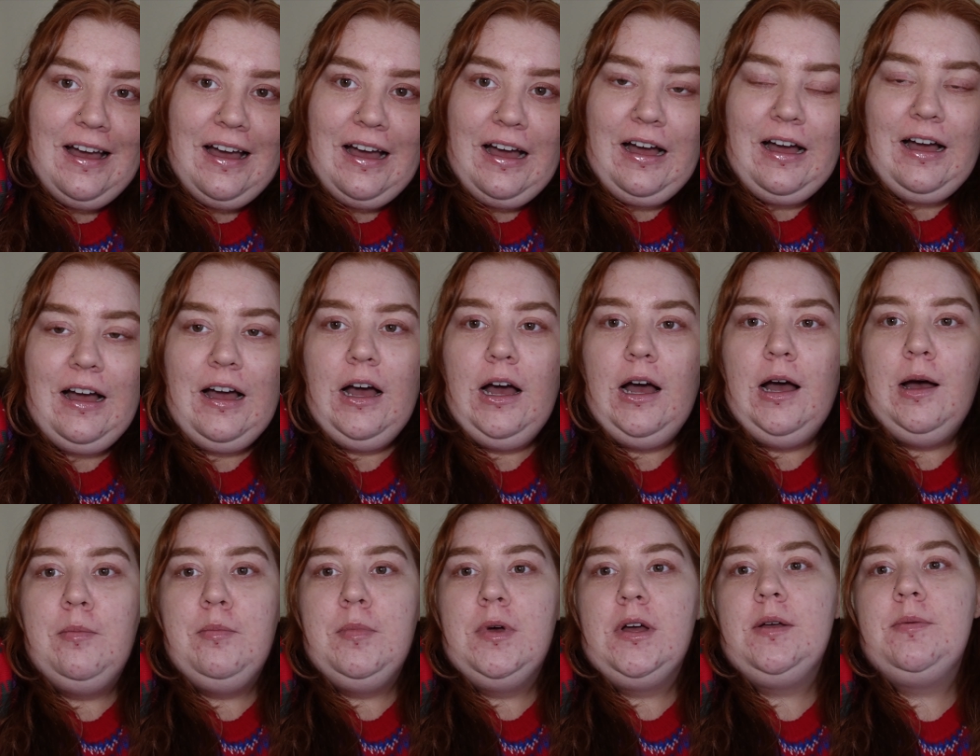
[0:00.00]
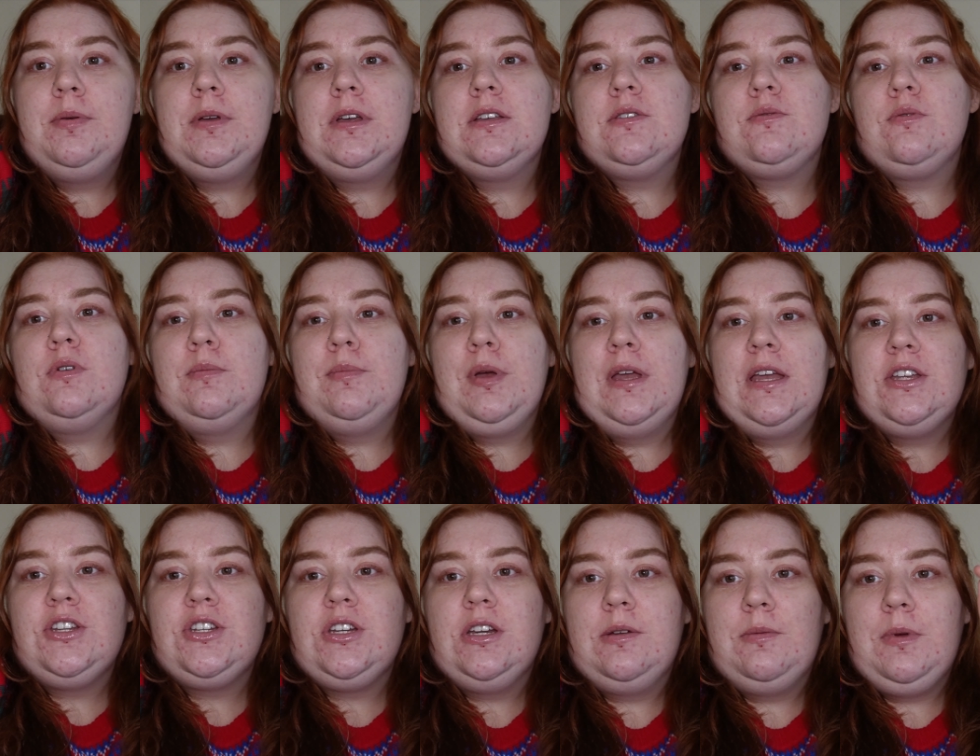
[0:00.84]
um, because we're
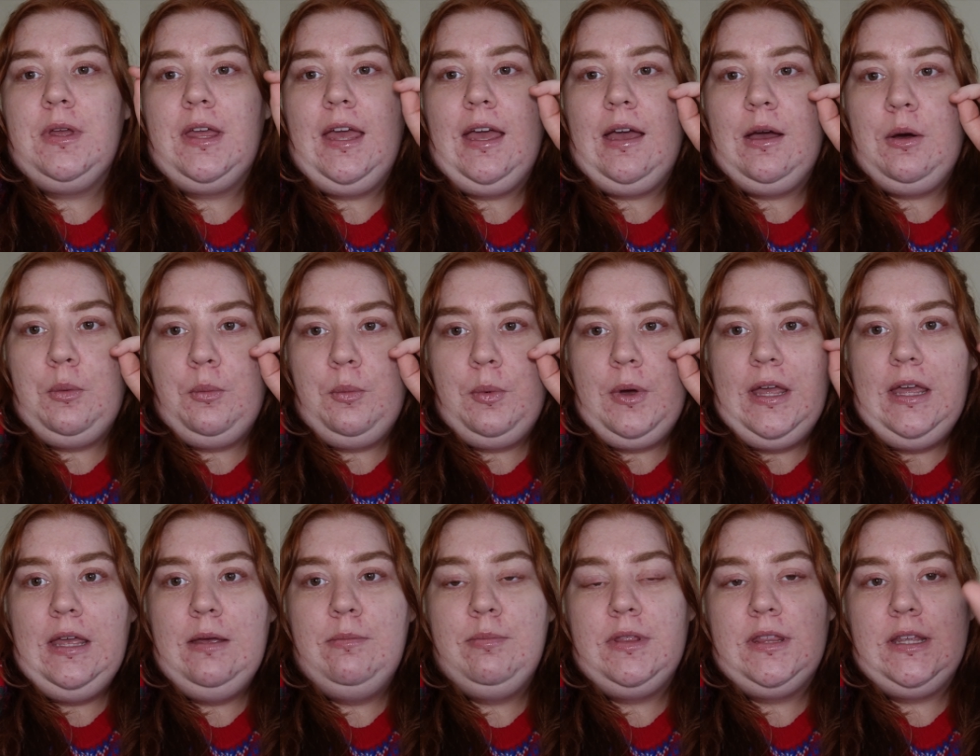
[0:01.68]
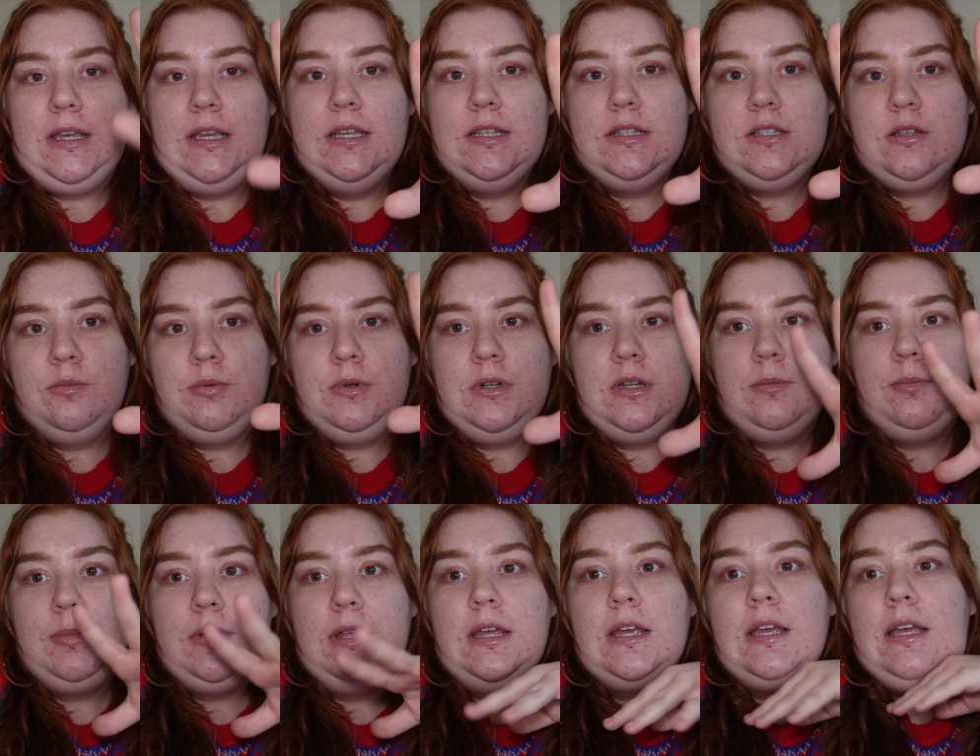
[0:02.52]
impatient and we can't wait. But the kids opened
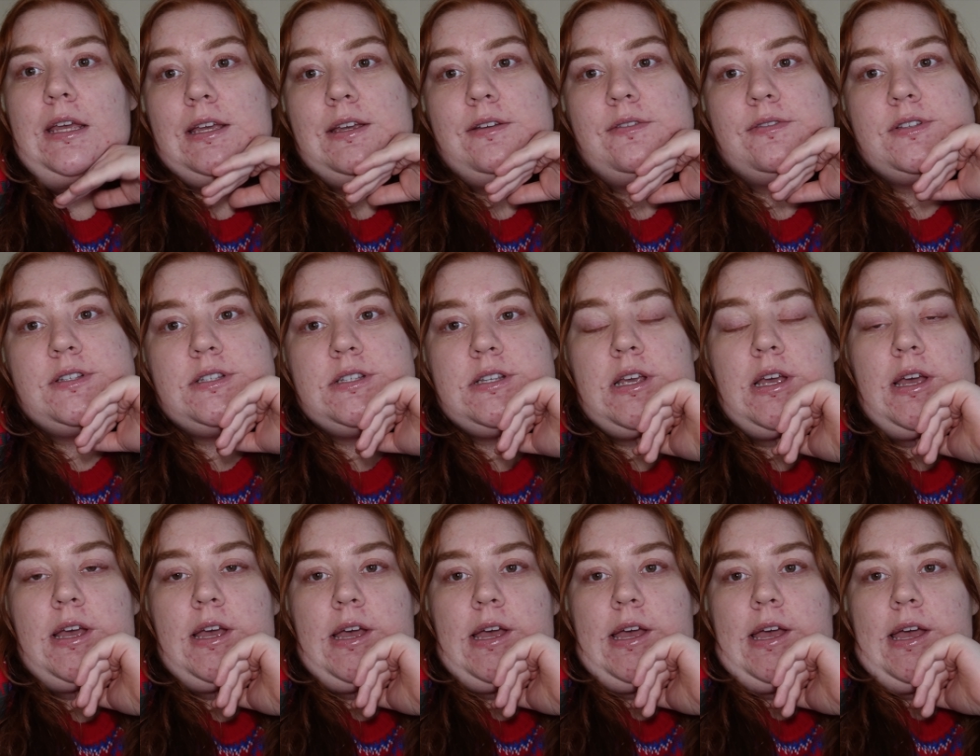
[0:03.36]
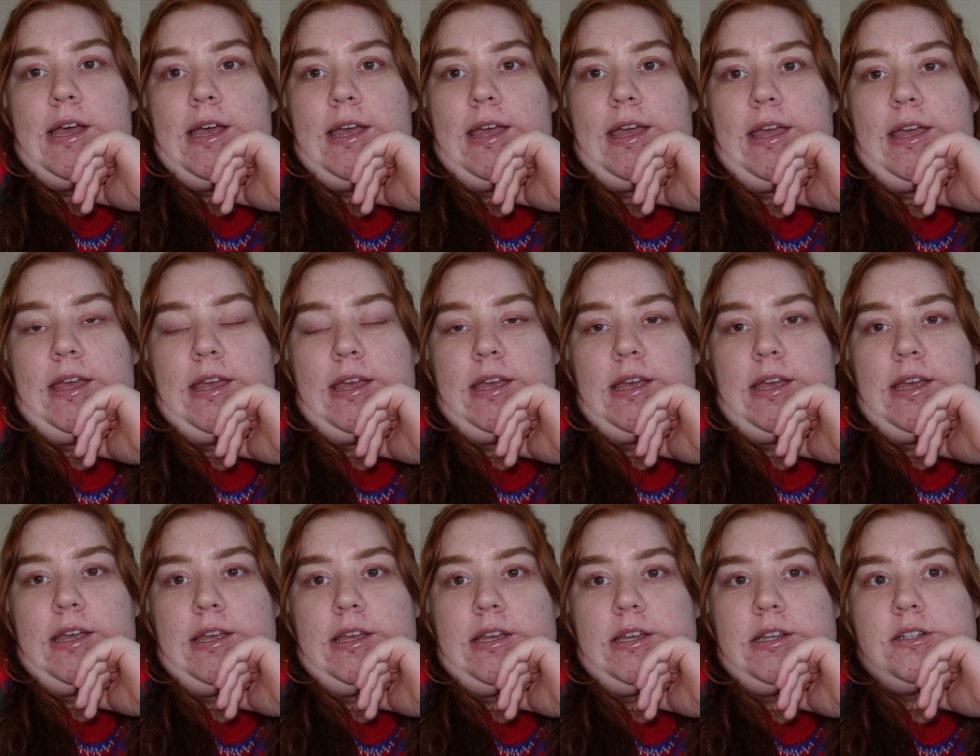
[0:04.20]
up gifts
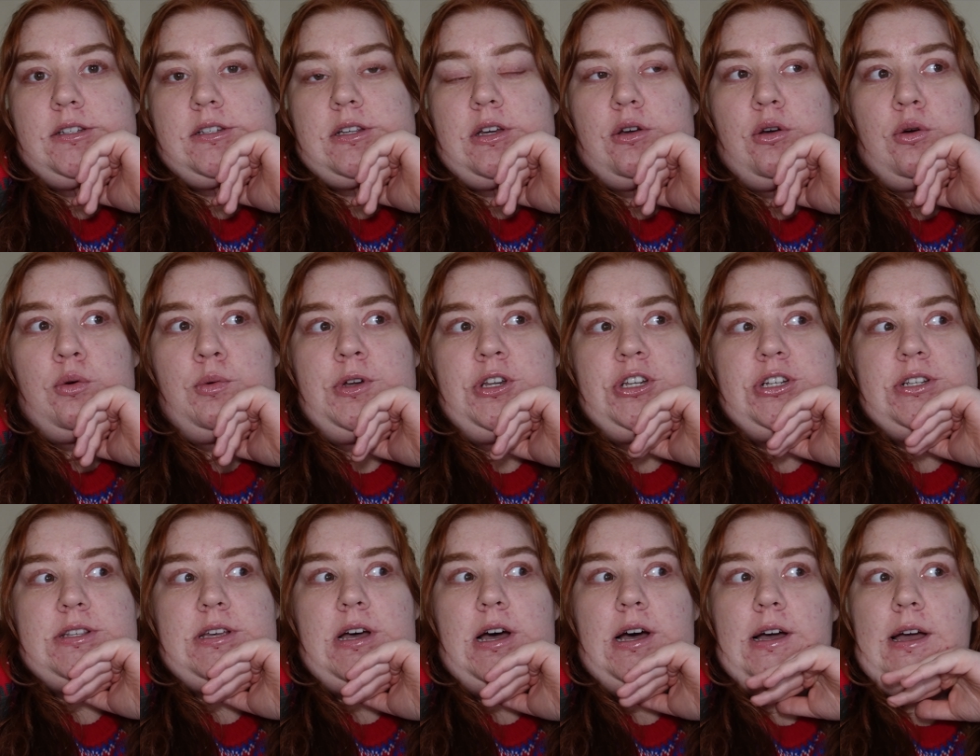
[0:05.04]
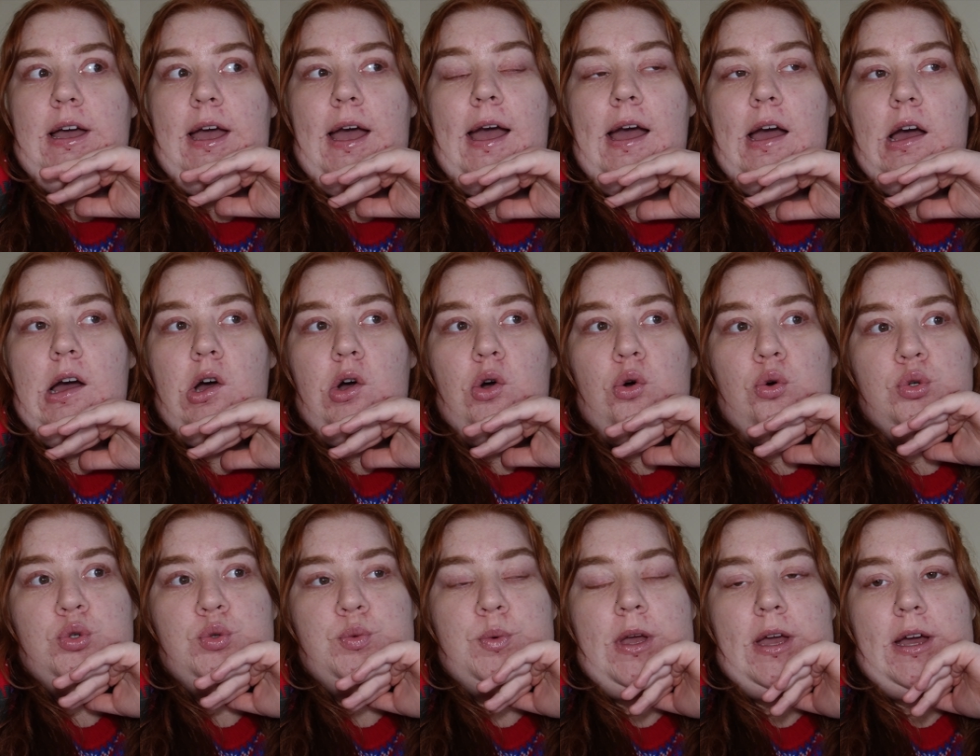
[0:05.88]
and we just hung out.